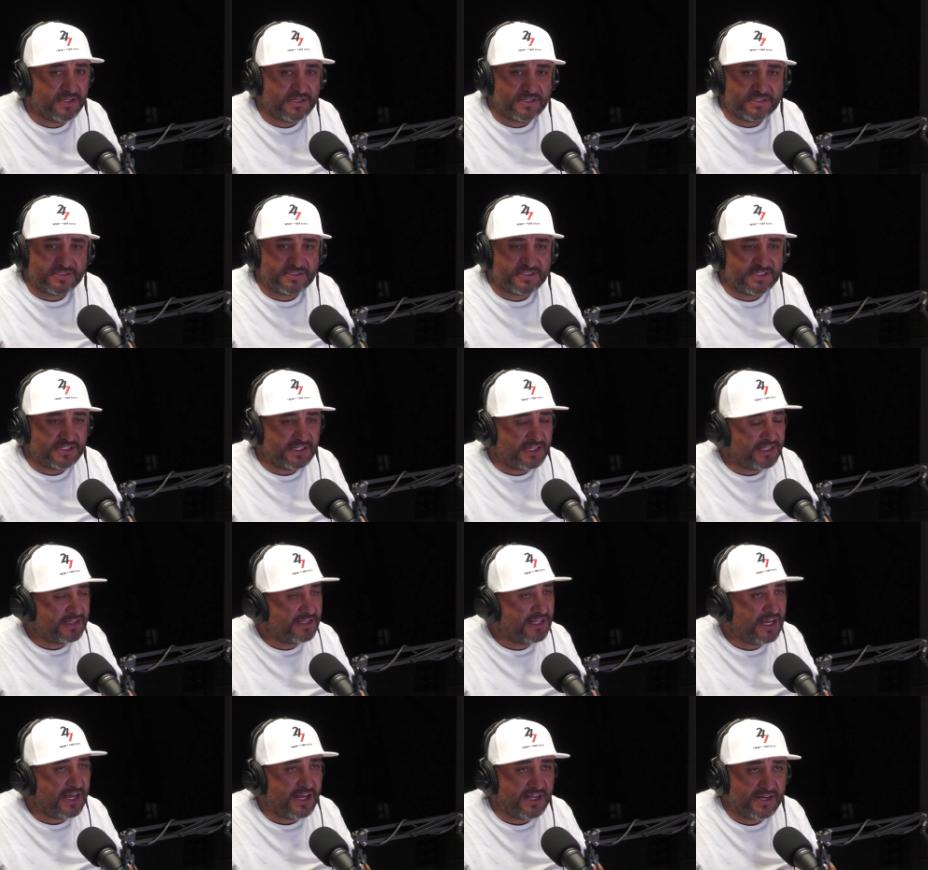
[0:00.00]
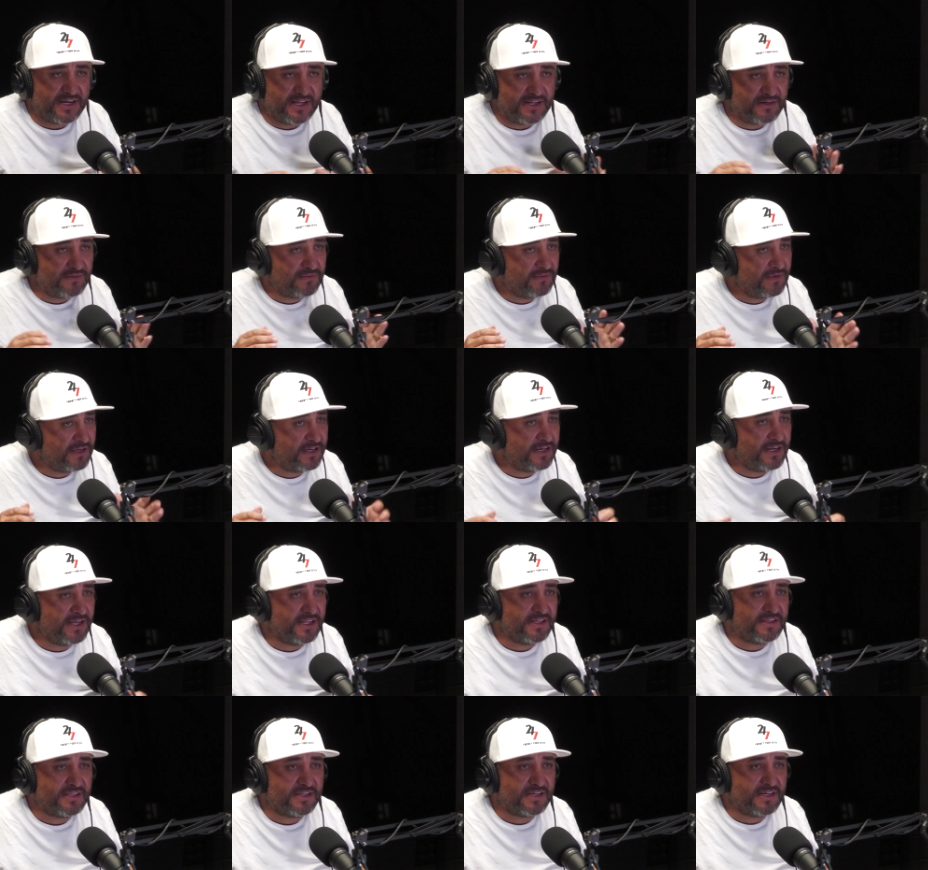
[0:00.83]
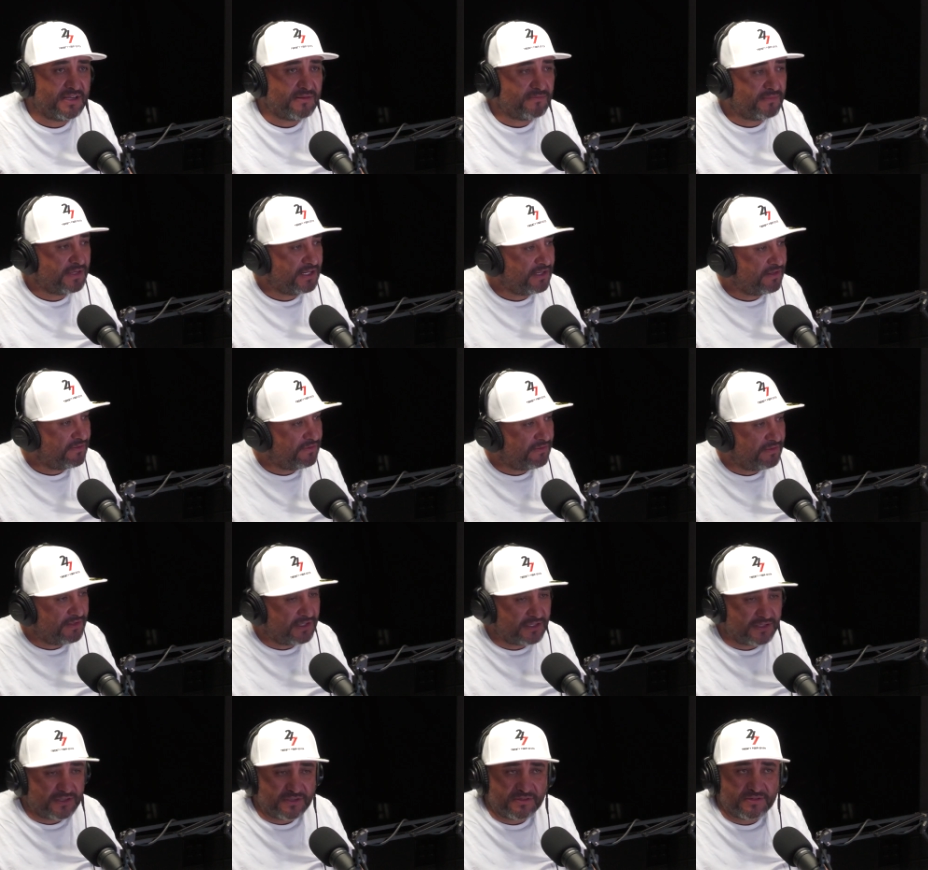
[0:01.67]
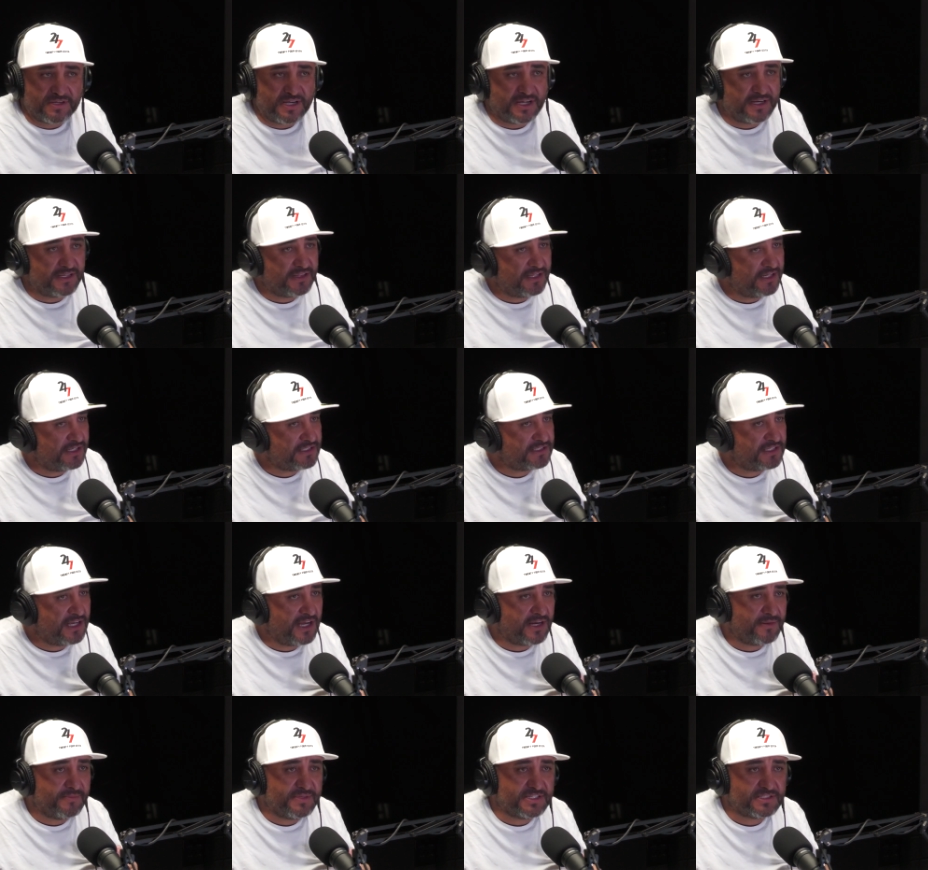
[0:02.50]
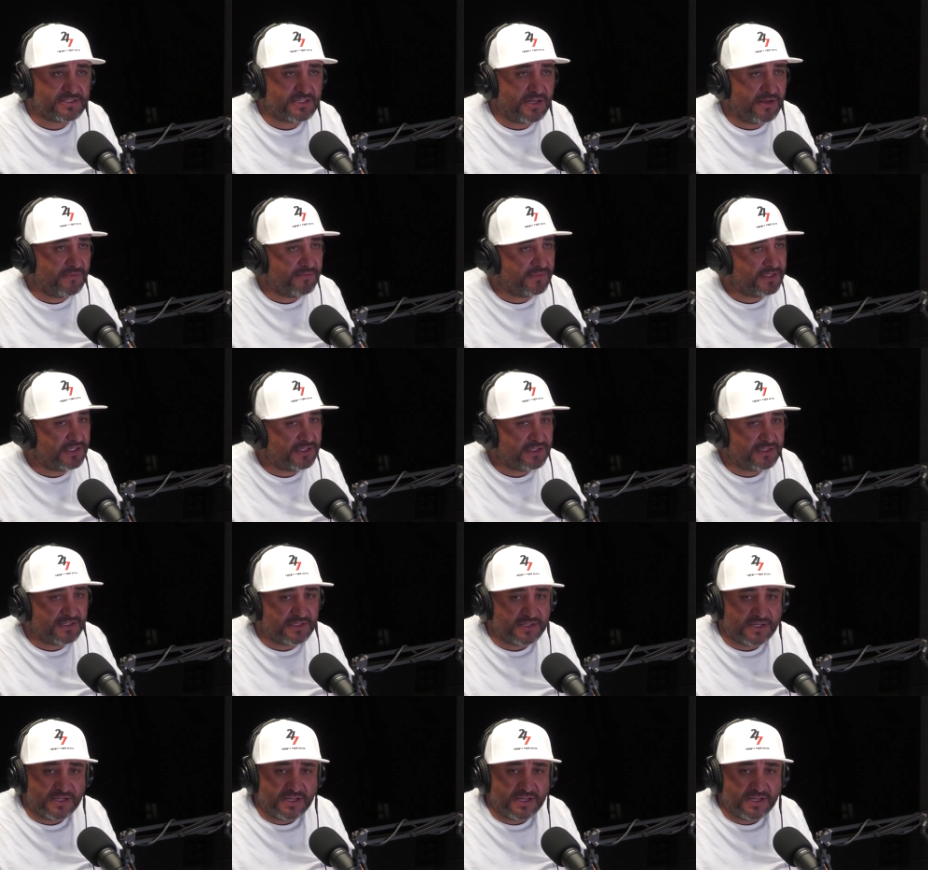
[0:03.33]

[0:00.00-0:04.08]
She like, Dad, I don't want nothing. I'm like, fuck, there's got to be something.